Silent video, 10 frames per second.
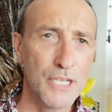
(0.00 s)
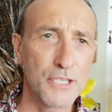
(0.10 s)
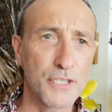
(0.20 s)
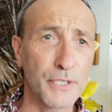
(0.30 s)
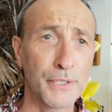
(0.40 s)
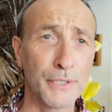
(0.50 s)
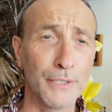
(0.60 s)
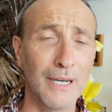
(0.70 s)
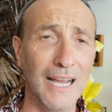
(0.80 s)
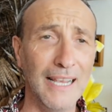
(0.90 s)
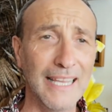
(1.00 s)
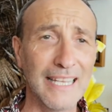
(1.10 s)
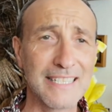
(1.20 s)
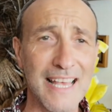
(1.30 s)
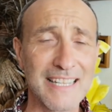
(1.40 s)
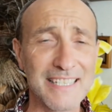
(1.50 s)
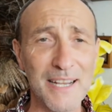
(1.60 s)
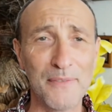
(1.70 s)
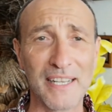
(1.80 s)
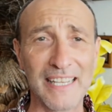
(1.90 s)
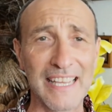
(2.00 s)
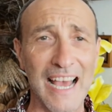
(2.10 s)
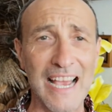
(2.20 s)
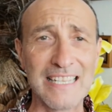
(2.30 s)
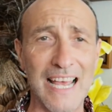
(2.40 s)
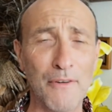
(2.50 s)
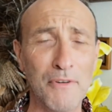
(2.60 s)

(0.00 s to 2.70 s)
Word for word: So I guess that's it, really, guys. I